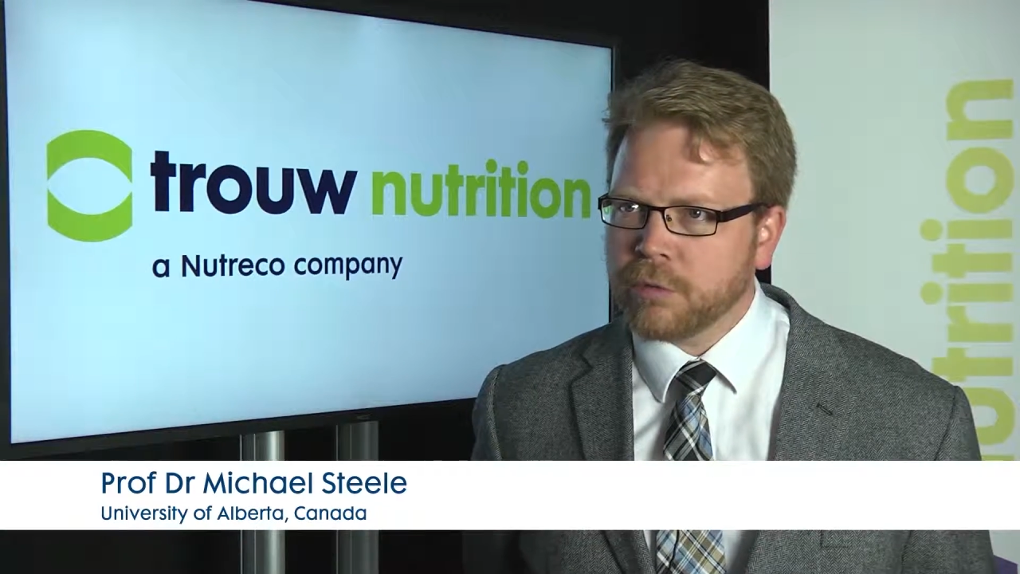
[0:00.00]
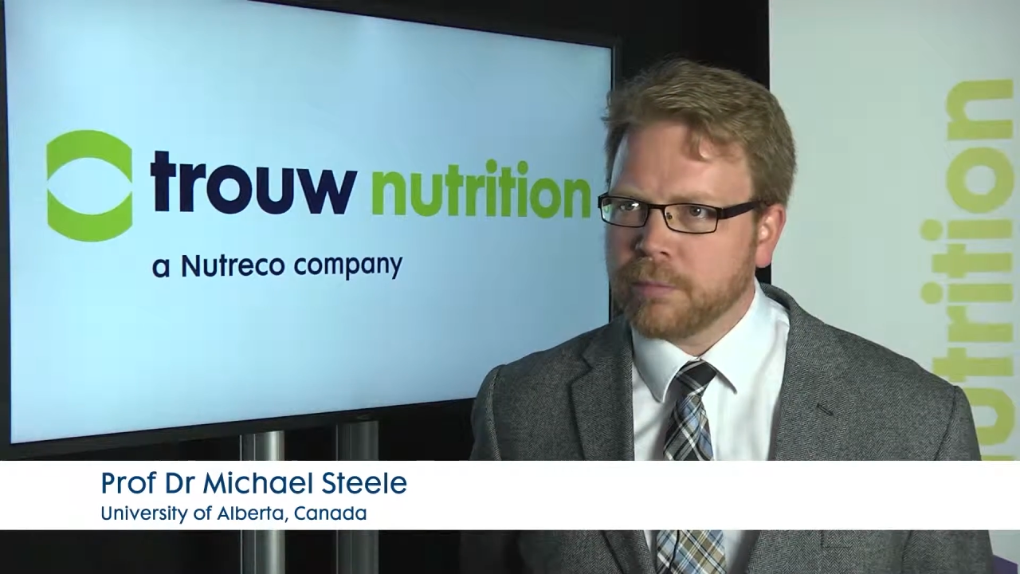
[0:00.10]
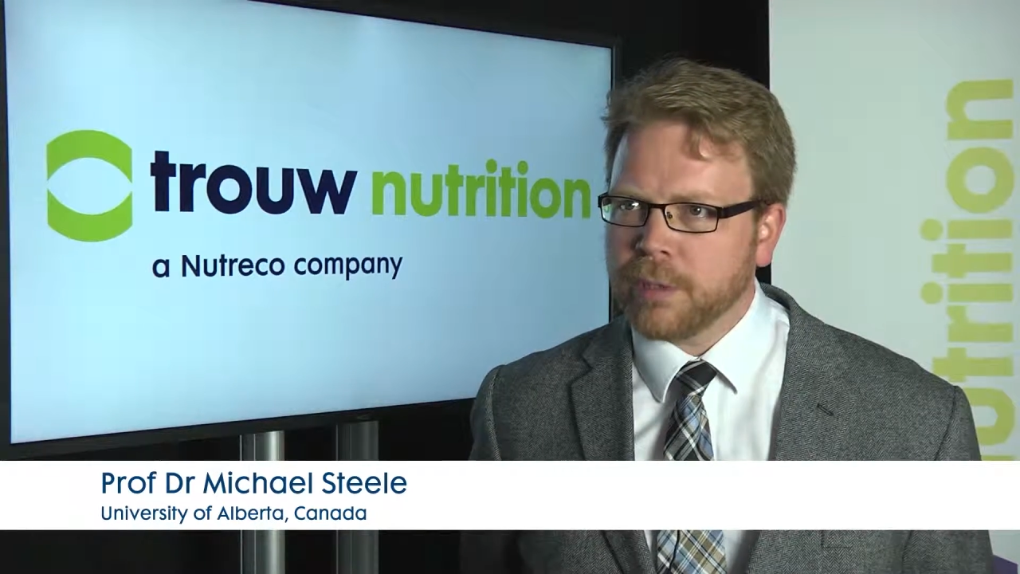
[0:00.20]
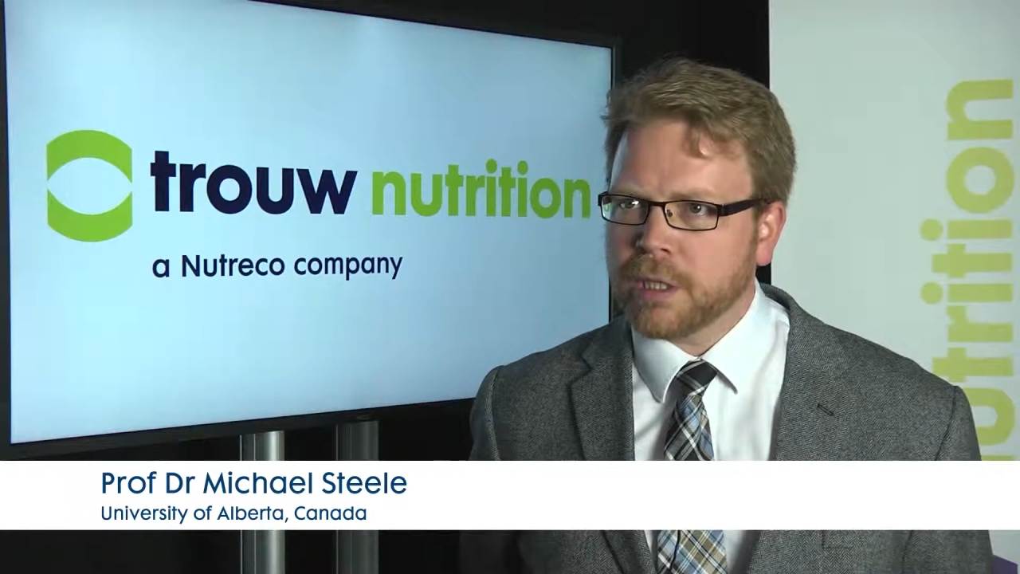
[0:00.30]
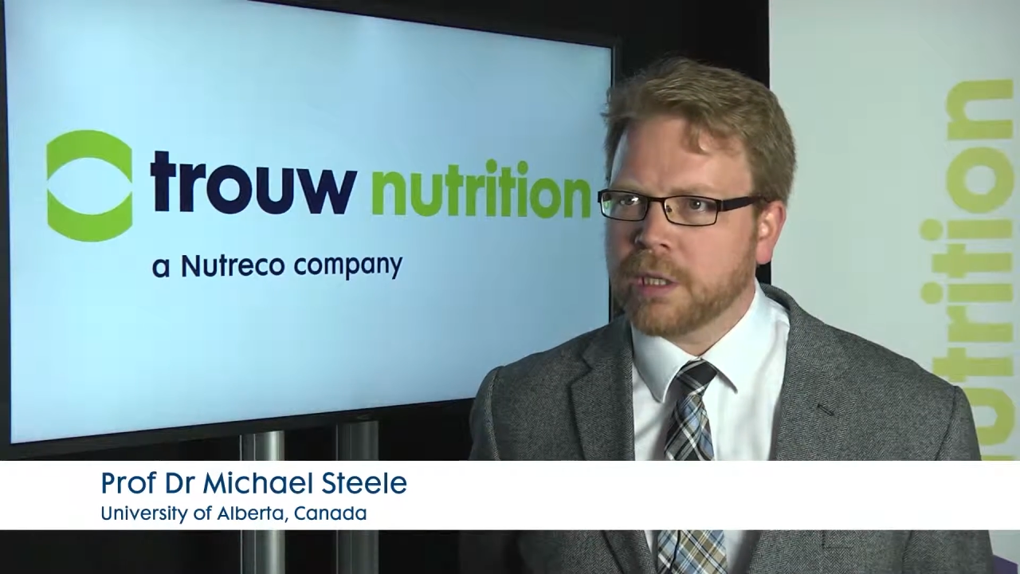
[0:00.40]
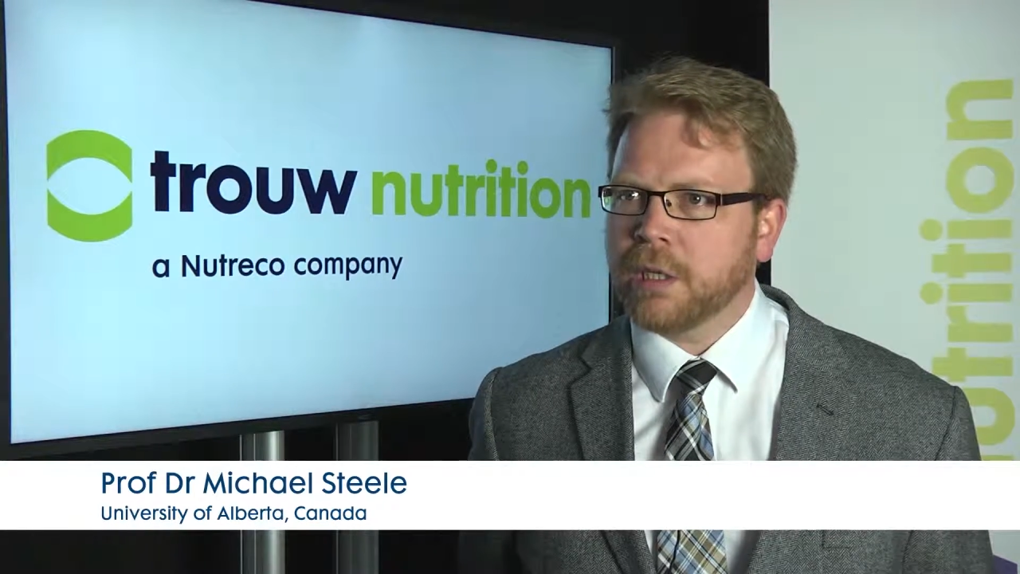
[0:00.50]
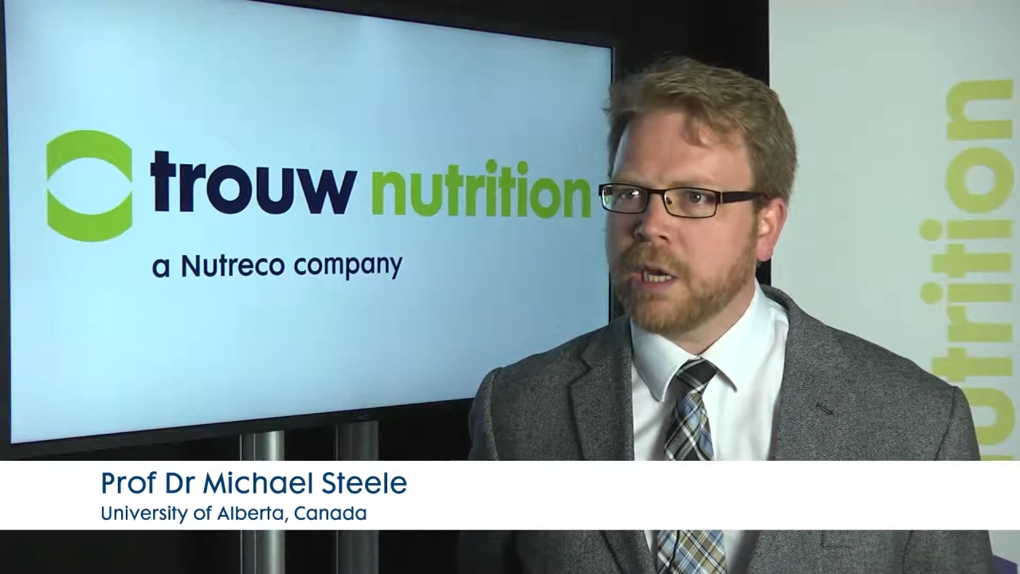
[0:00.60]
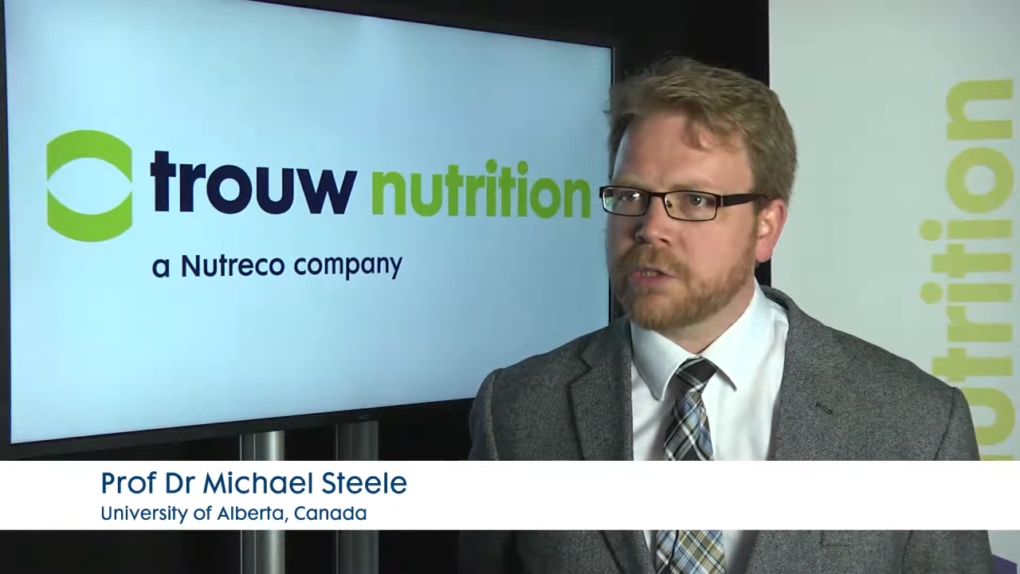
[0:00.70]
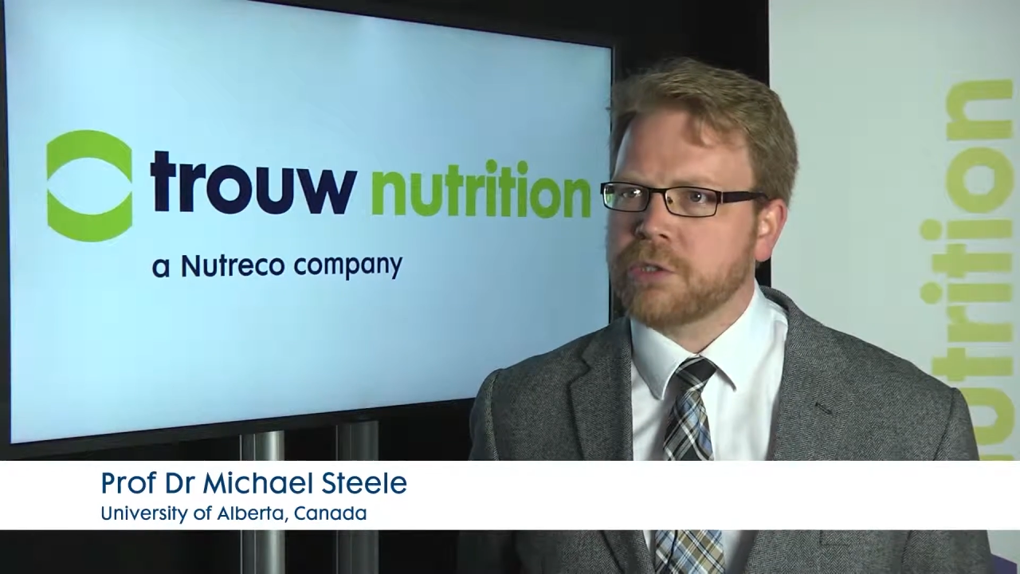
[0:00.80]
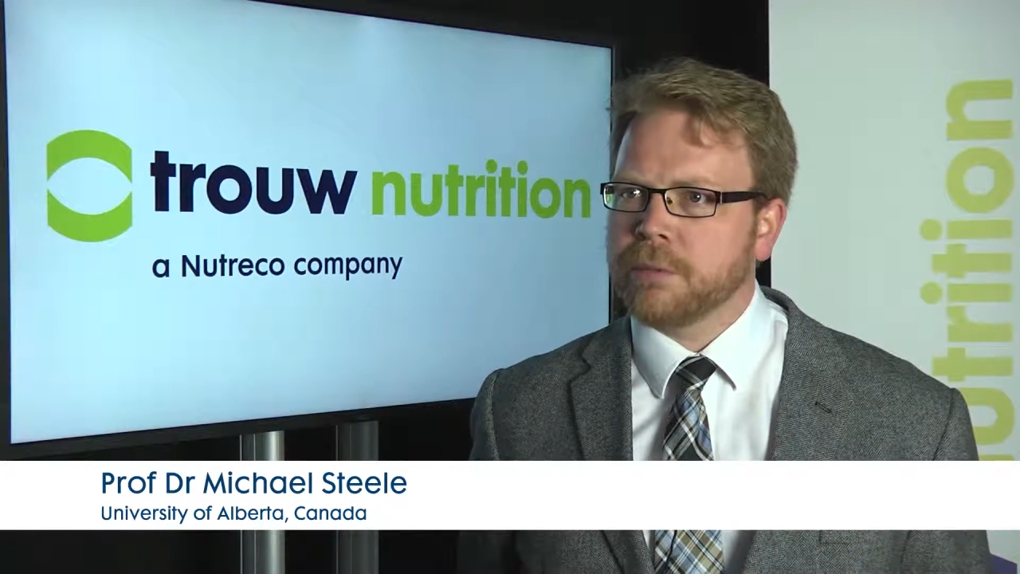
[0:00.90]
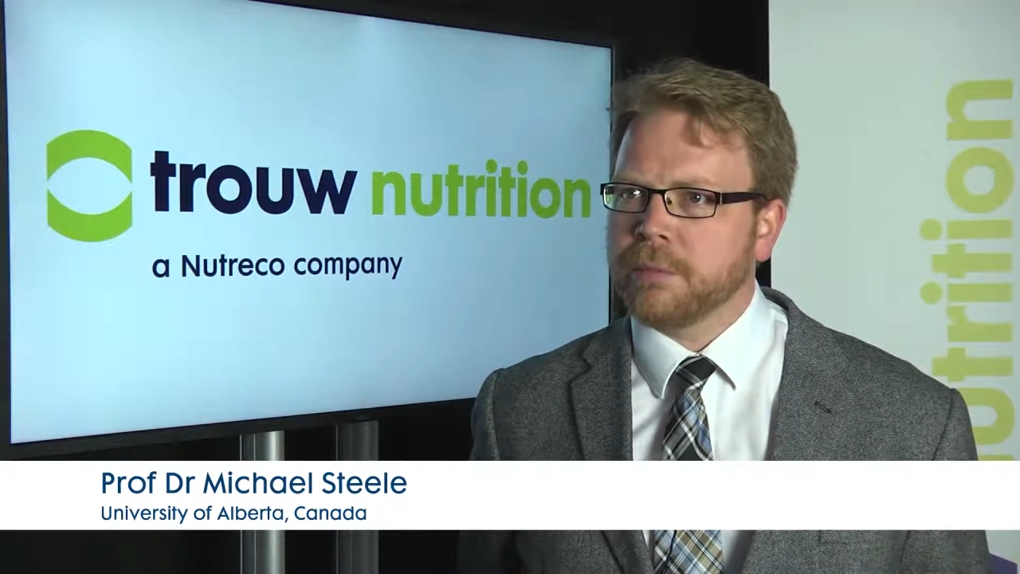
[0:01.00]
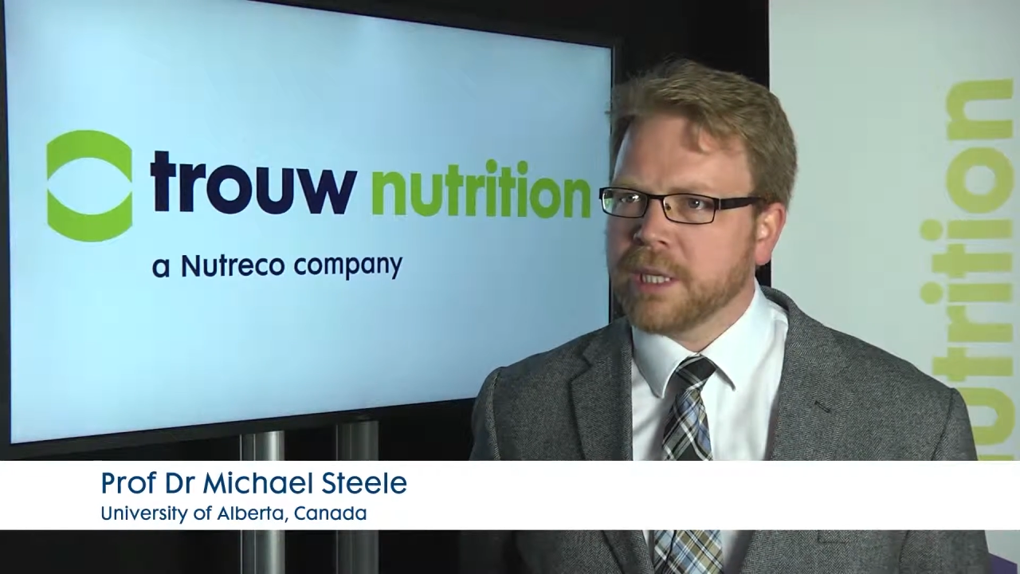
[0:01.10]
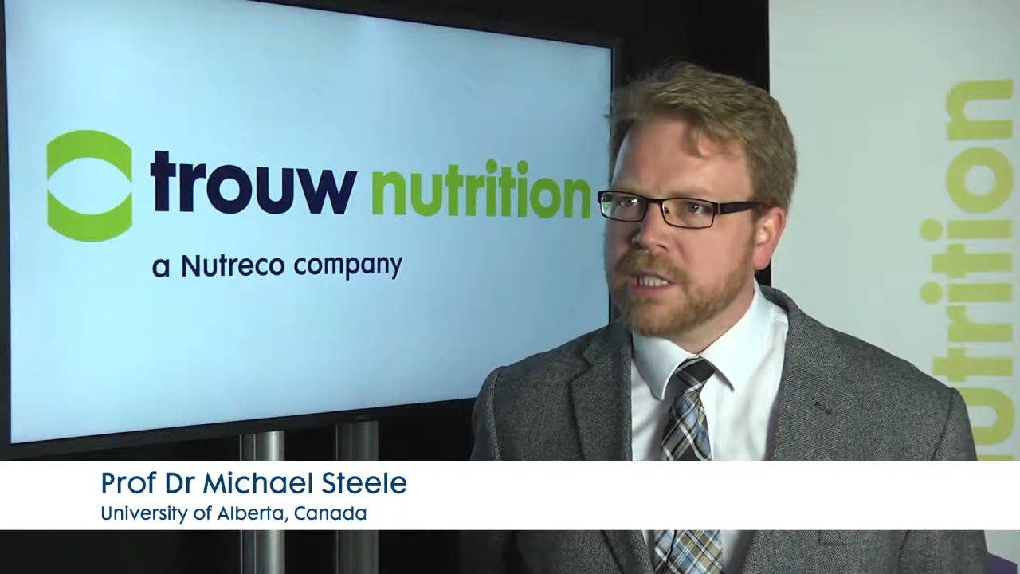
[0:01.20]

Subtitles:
would be colostrum